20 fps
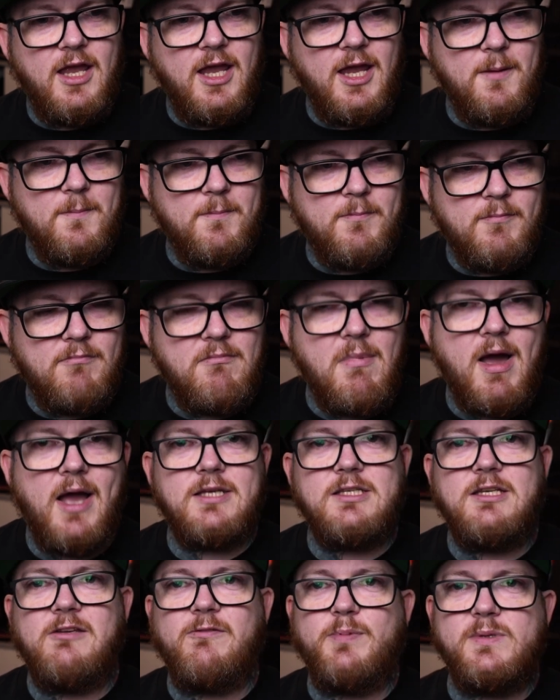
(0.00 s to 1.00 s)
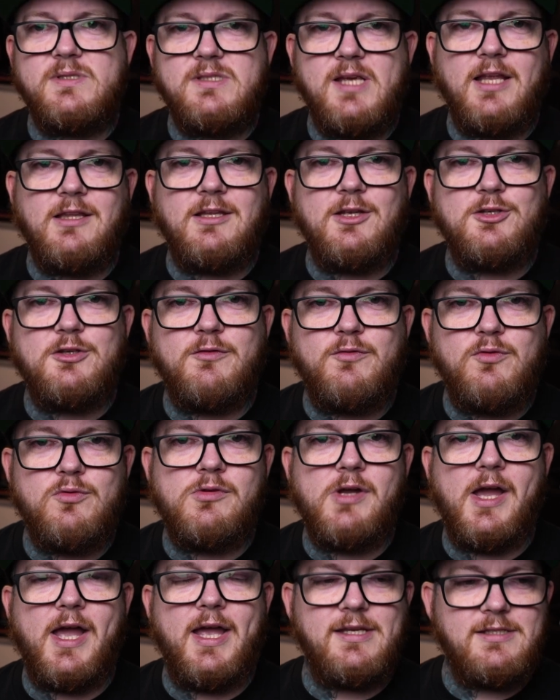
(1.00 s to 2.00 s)
a massive percentage of you
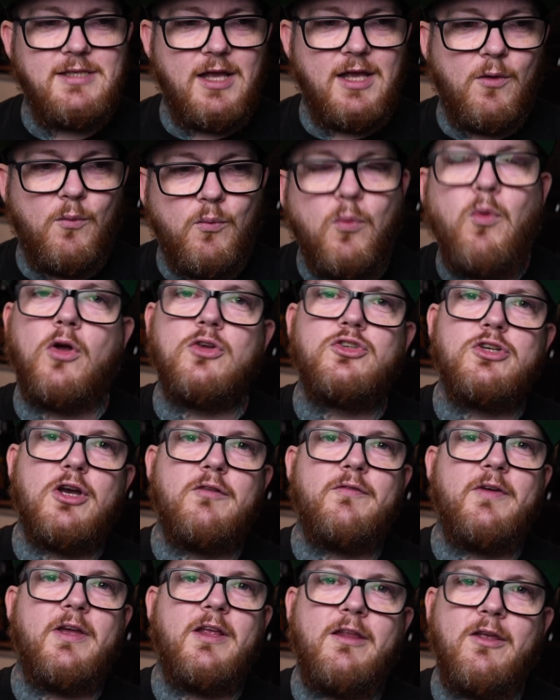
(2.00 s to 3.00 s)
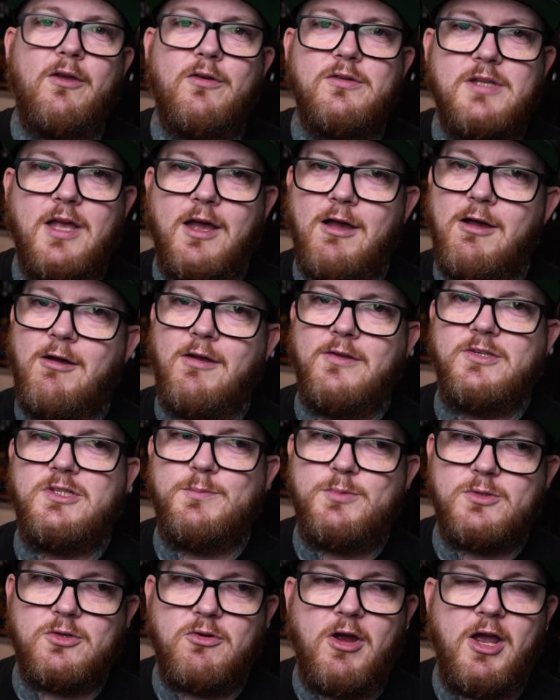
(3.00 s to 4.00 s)
guys that watch our videos that aren't
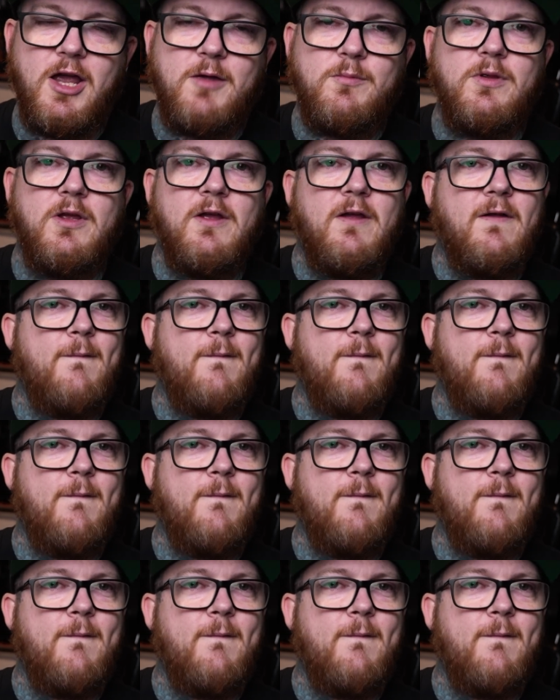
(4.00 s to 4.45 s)
subscribed.